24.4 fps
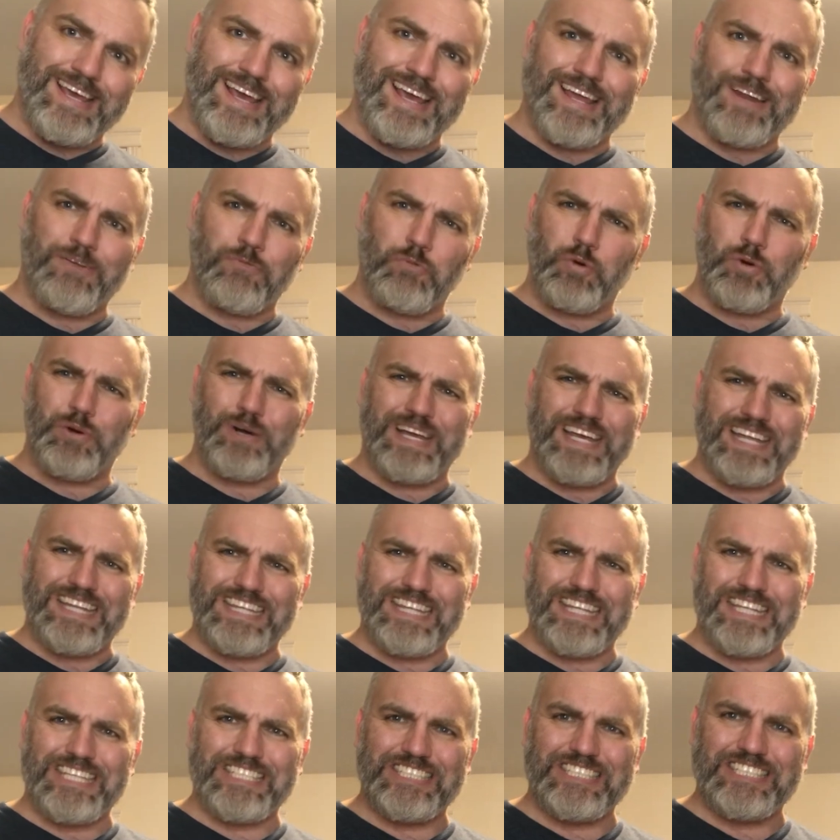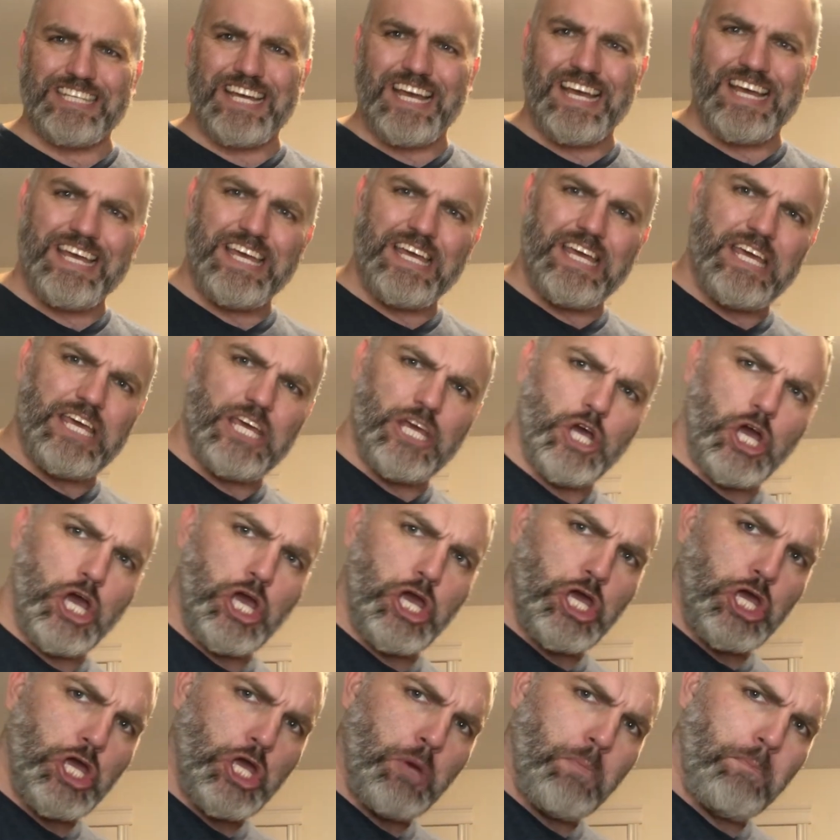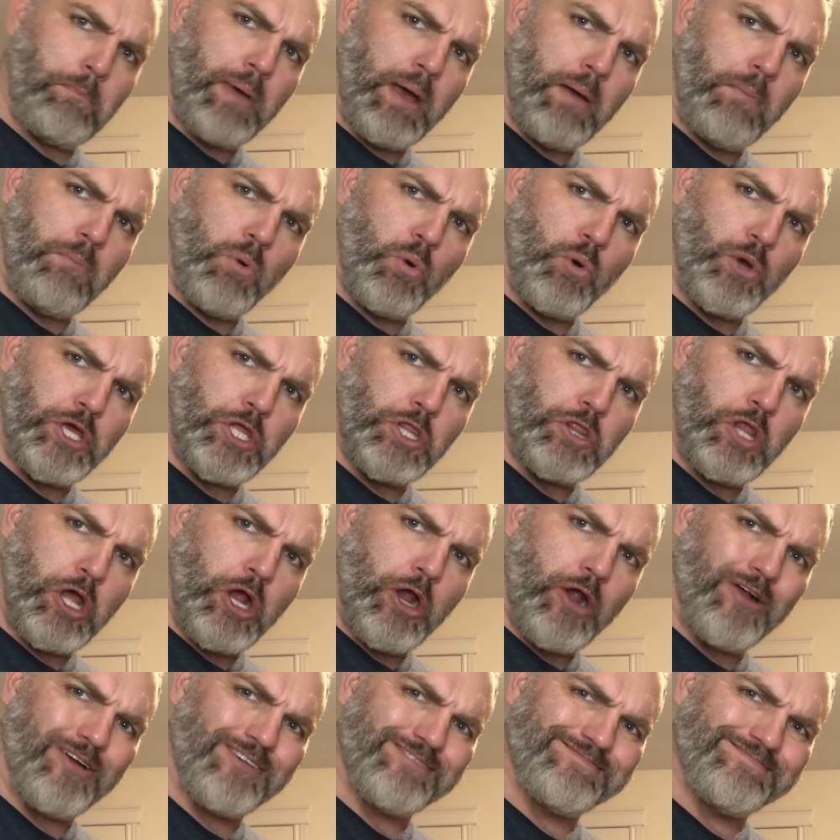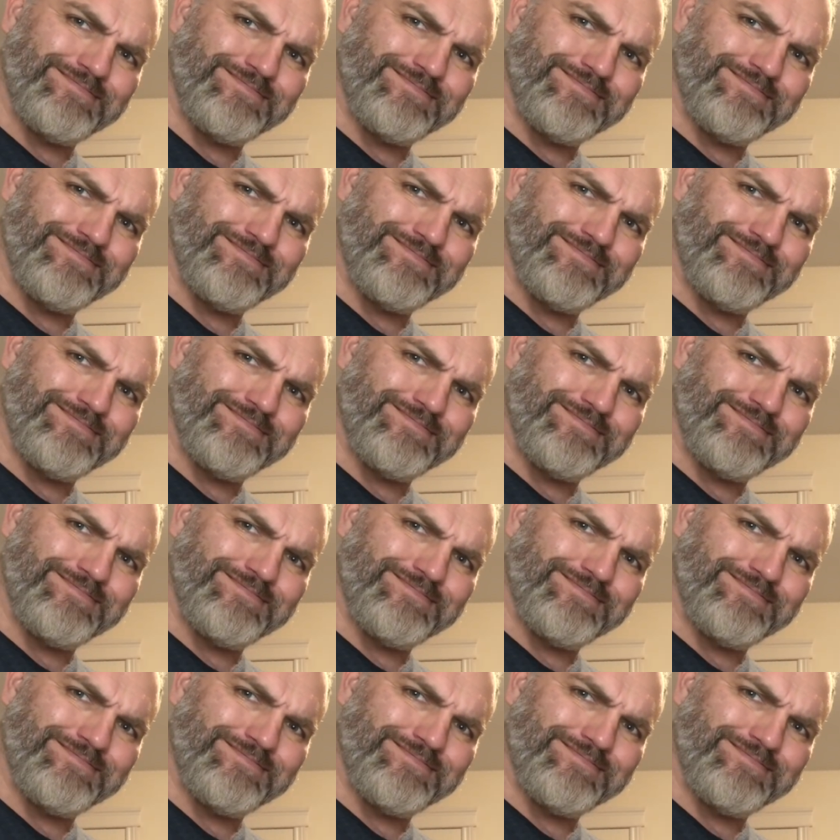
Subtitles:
and we'll get this bad boy in there.